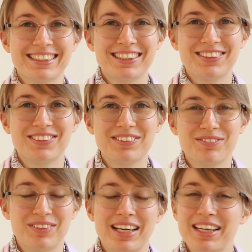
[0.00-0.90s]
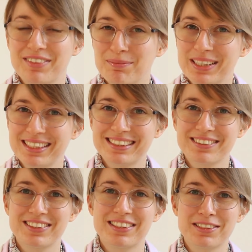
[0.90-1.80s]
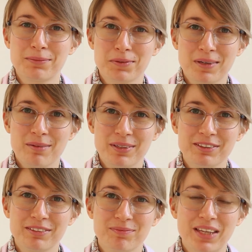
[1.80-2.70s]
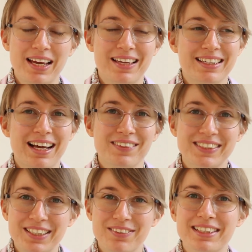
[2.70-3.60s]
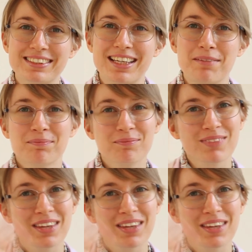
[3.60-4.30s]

So but anyway, please consider subscribing, and I'll see you next time.